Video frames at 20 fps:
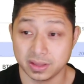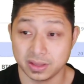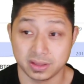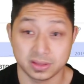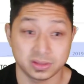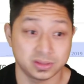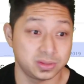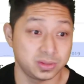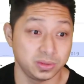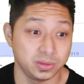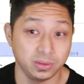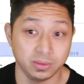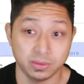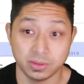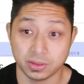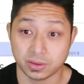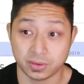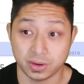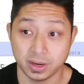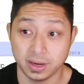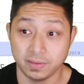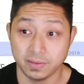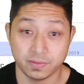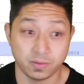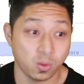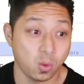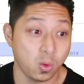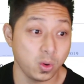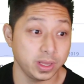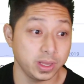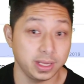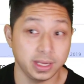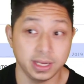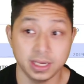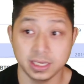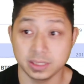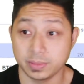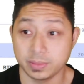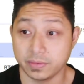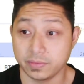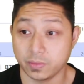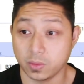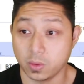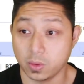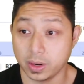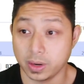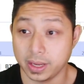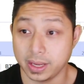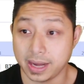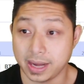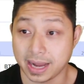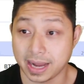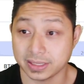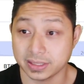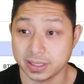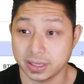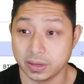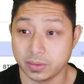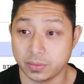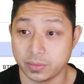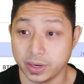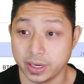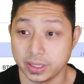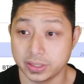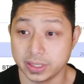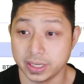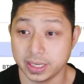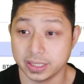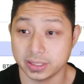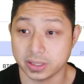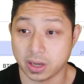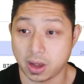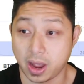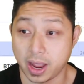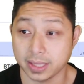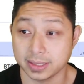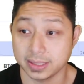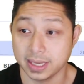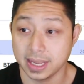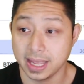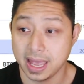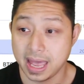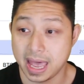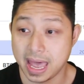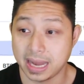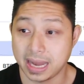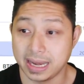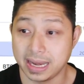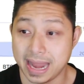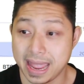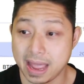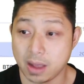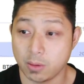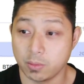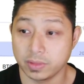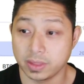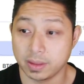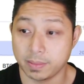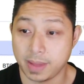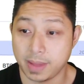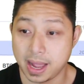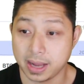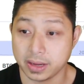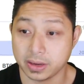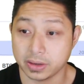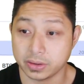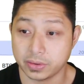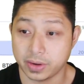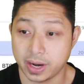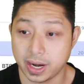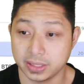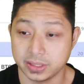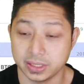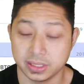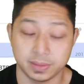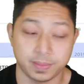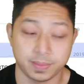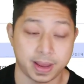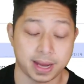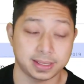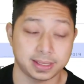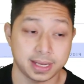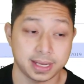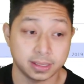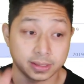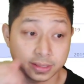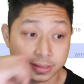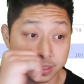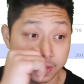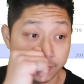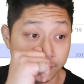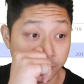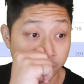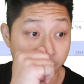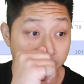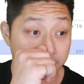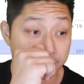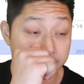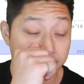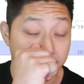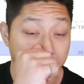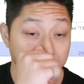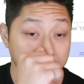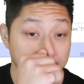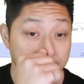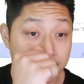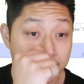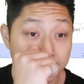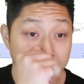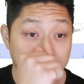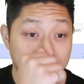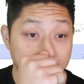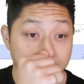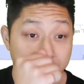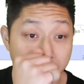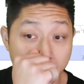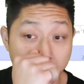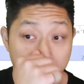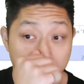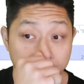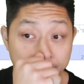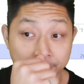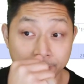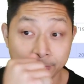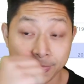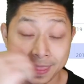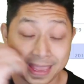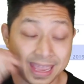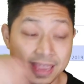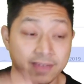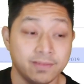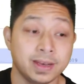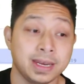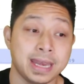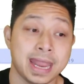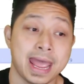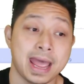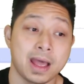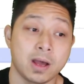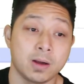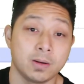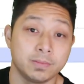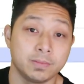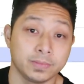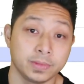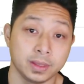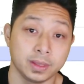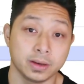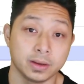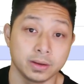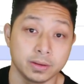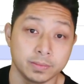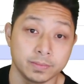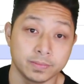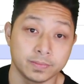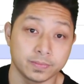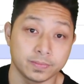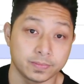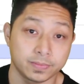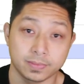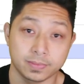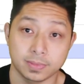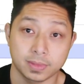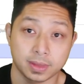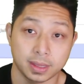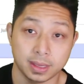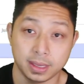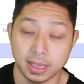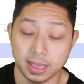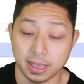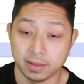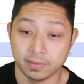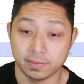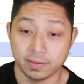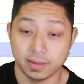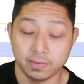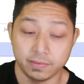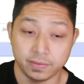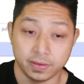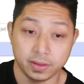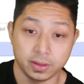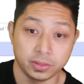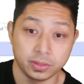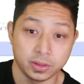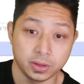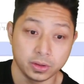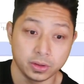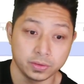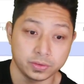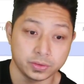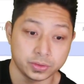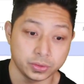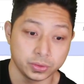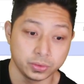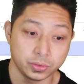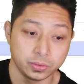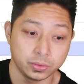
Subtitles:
2, 3, 4 years before it actually reached its heights. And now with the market crash, it's back down to 71 cents. So even now, if the Earth2